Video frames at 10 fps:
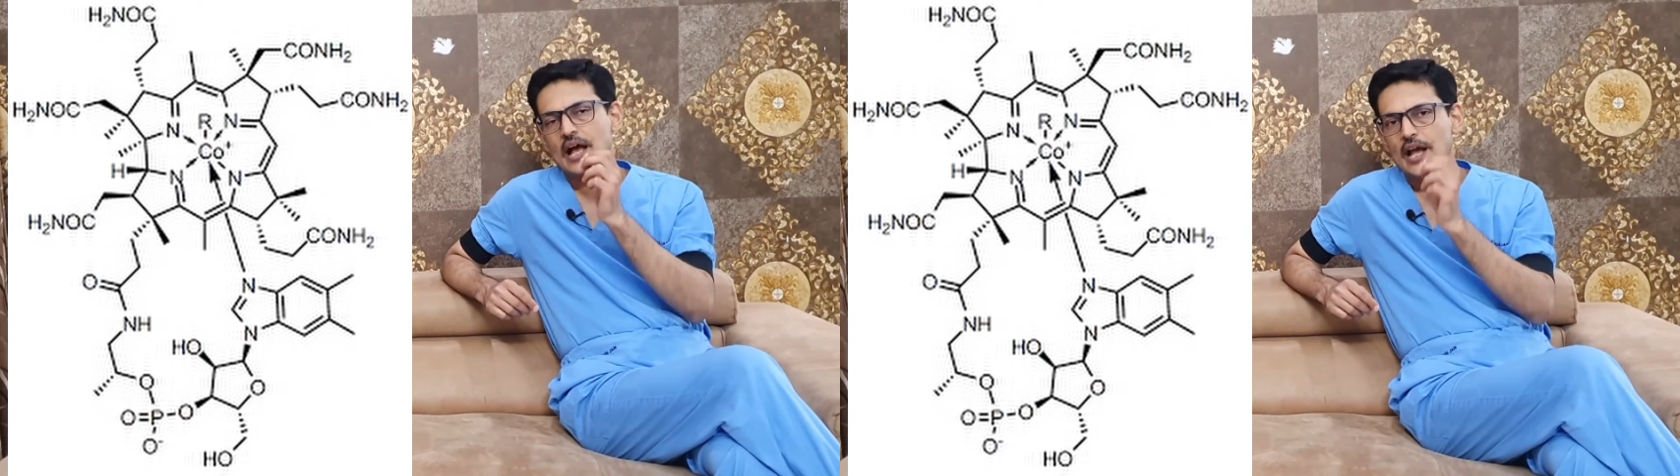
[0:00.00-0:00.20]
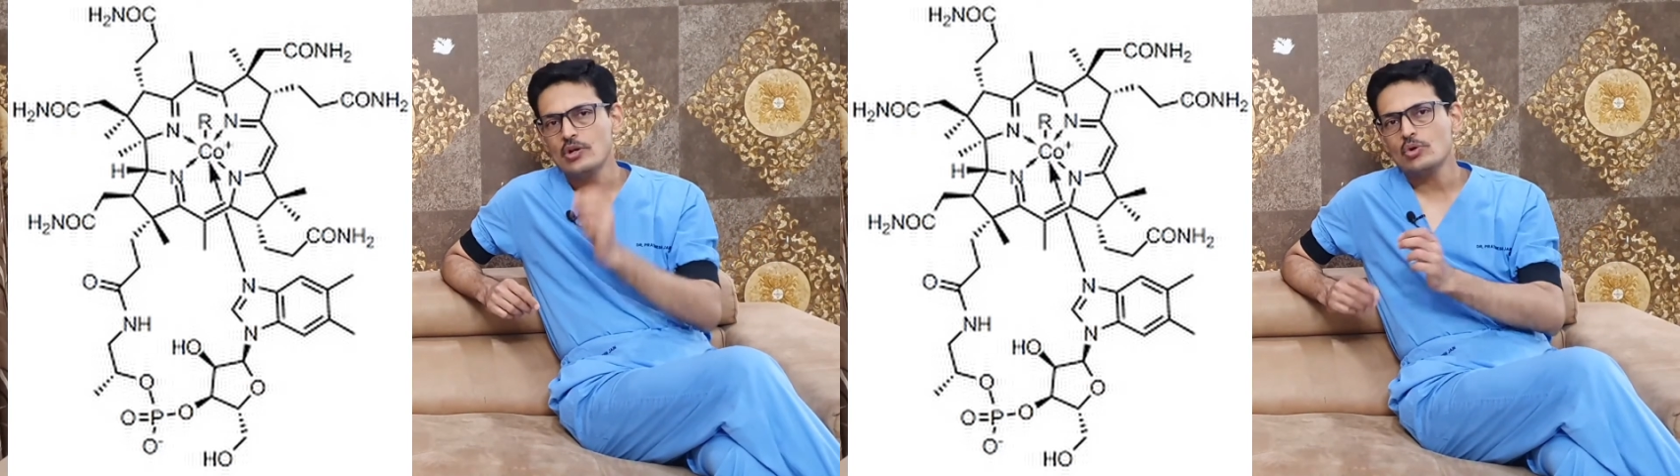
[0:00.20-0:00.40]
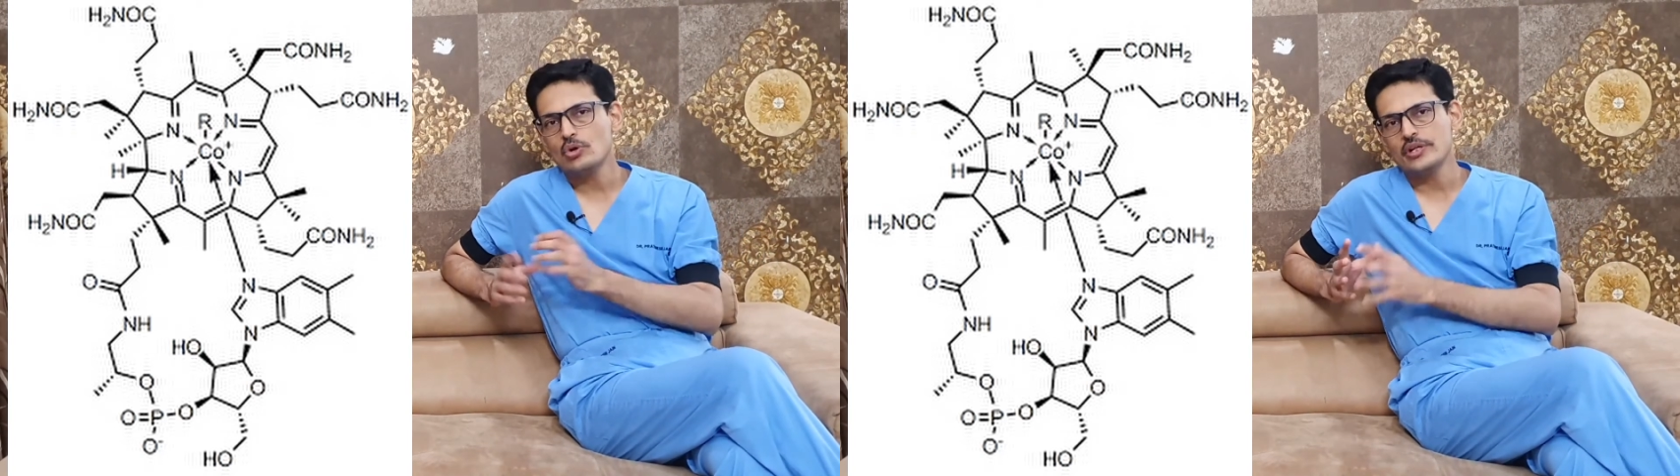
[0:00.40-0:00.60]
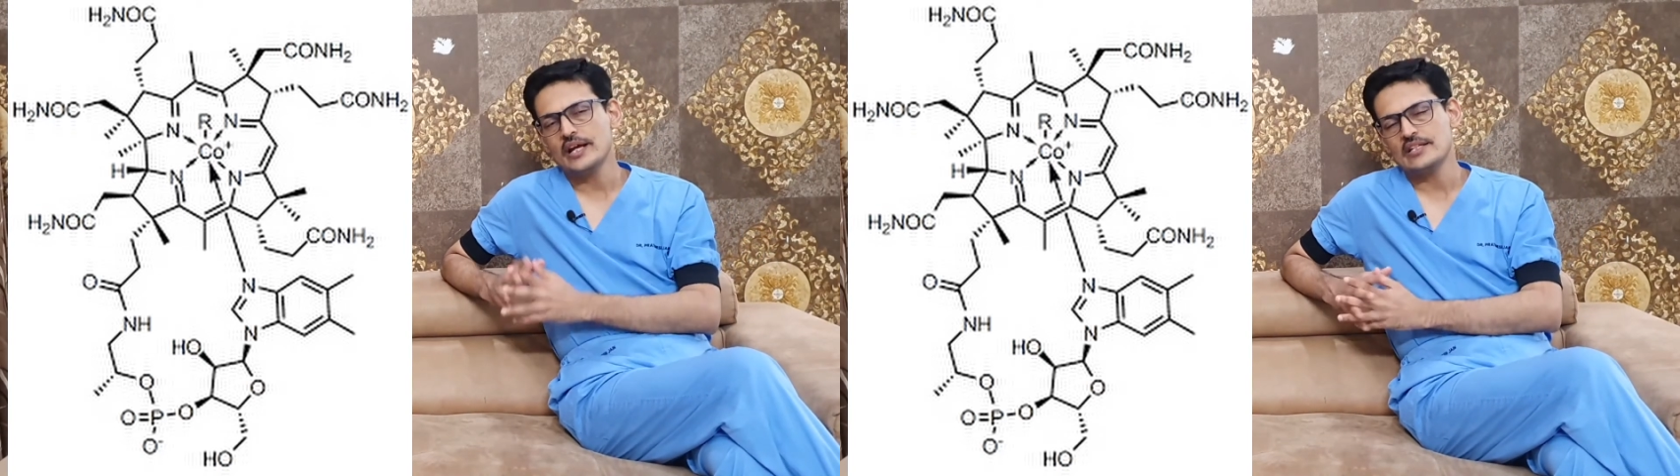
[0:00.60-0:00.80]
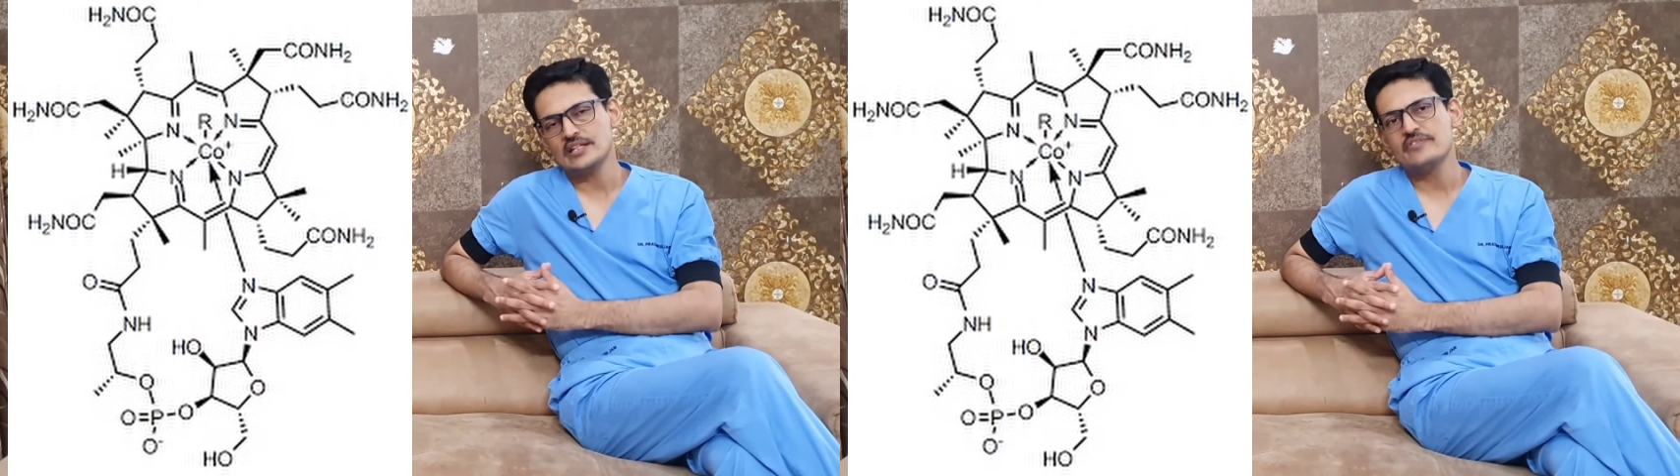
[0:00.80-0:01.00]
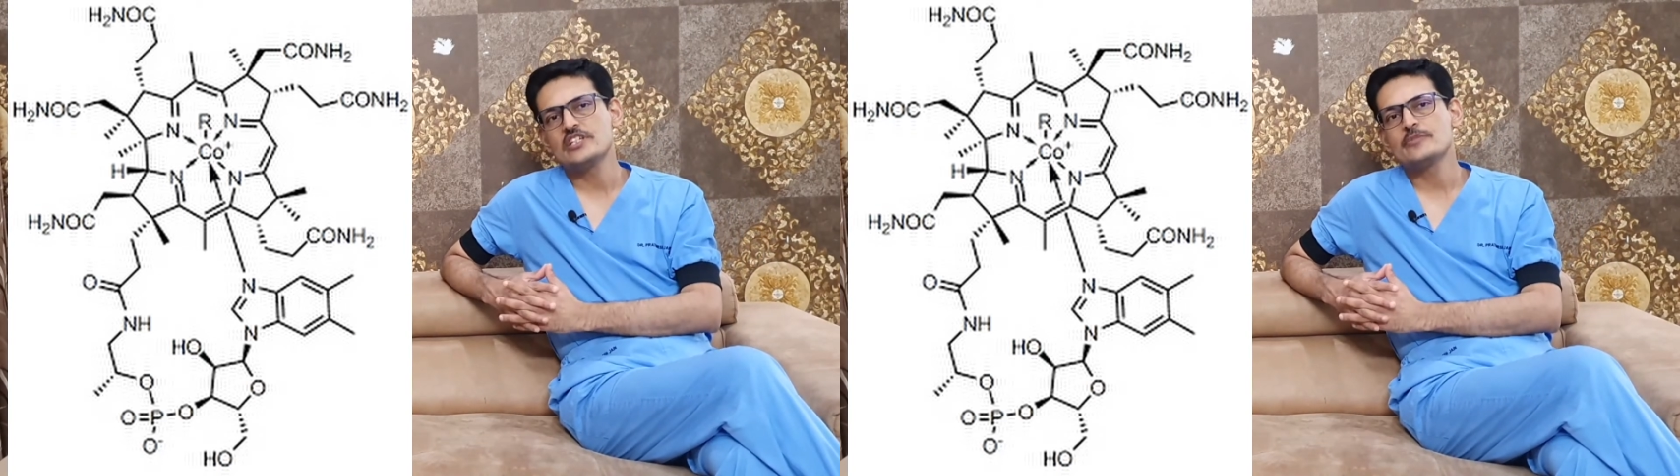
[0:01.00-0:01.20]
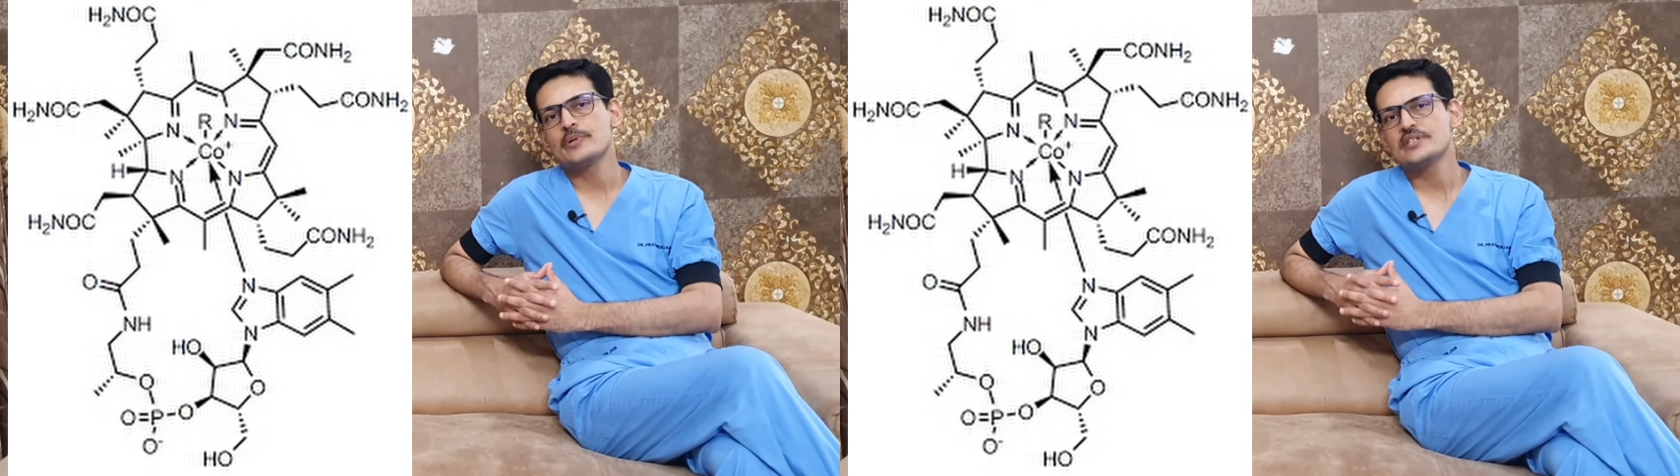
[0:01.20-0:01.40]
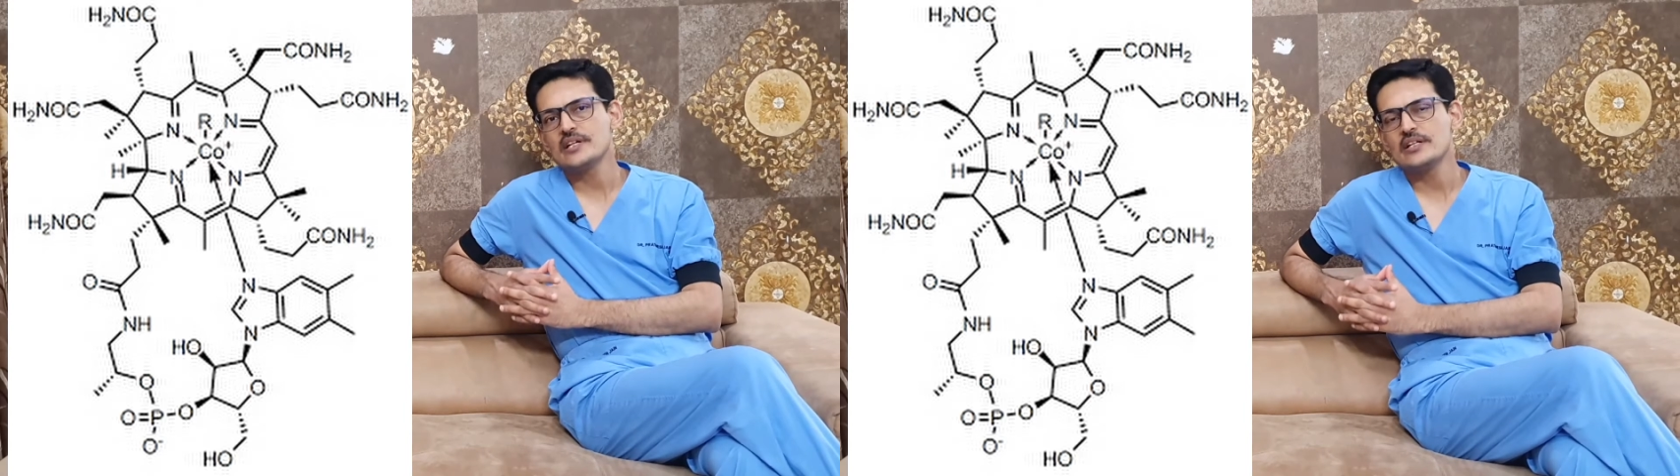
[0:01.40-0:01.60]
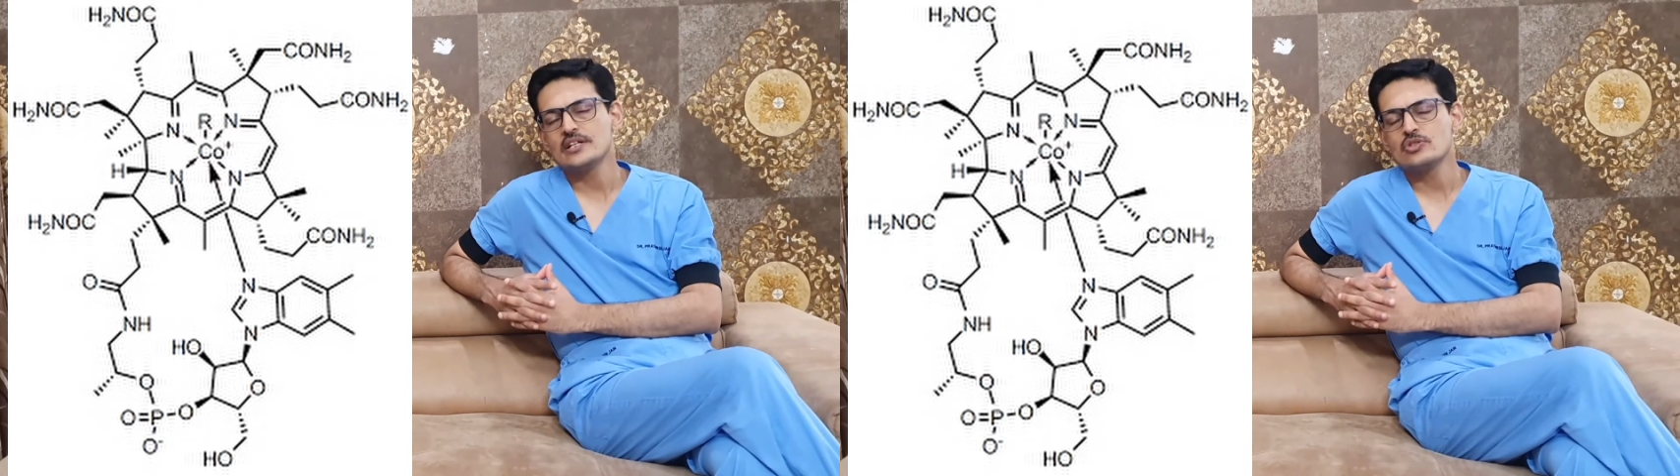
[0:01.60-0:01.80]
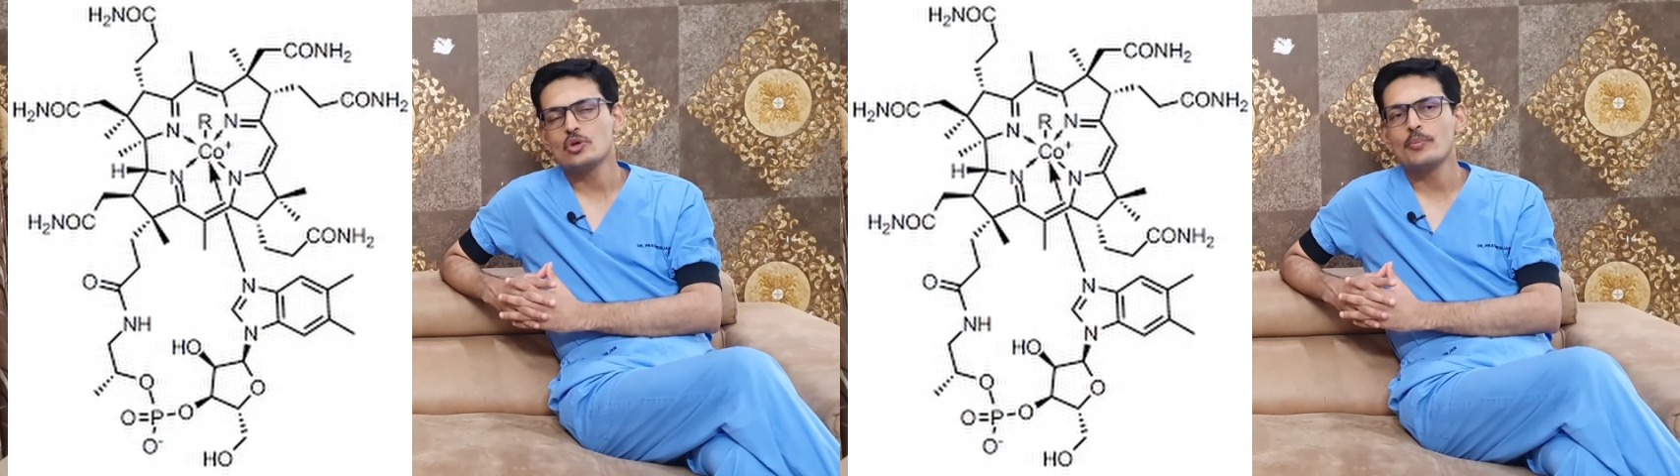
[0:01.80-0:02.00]
hydrochloric acid which is present in the
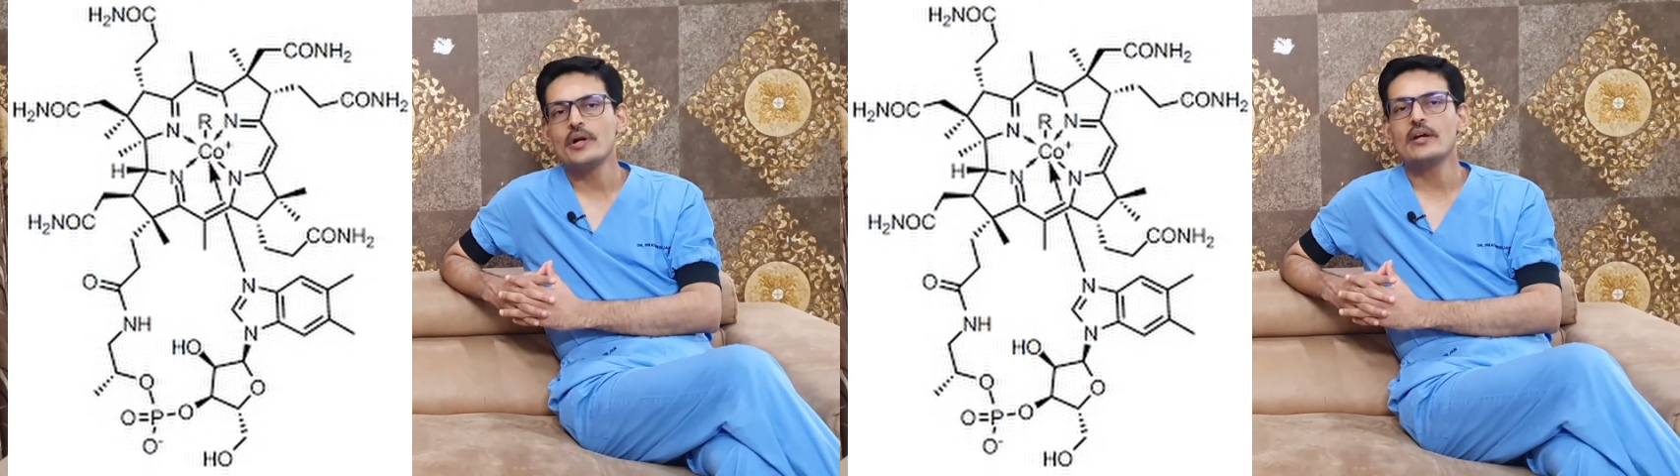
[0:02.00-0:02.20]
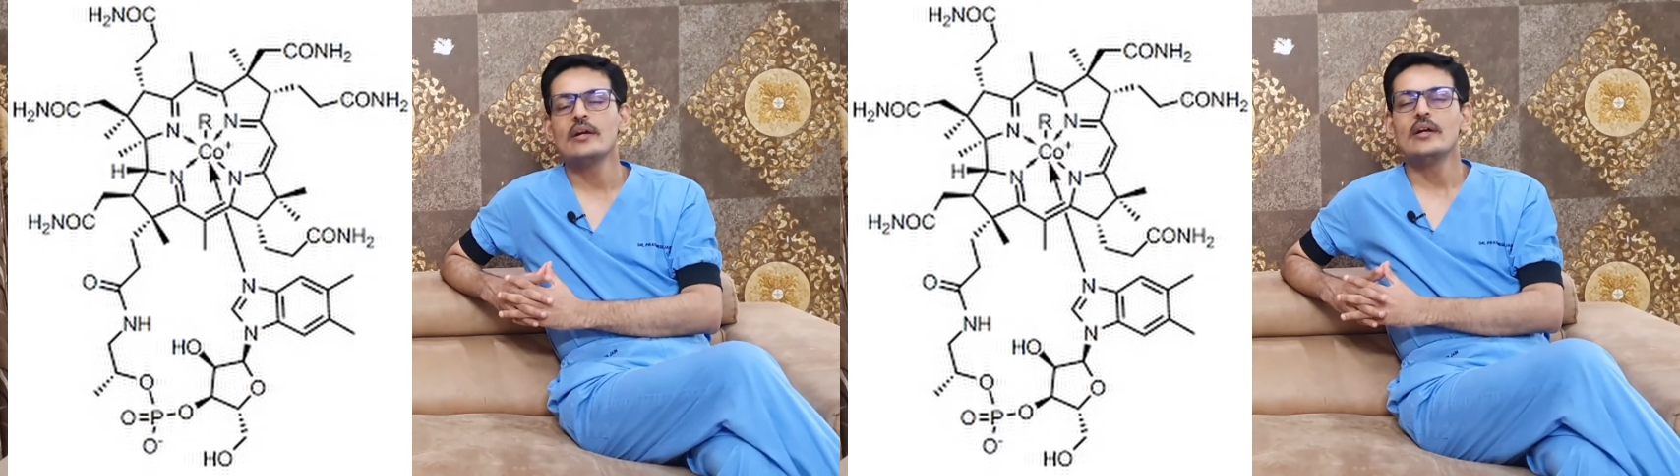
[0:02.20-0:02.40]
stomach,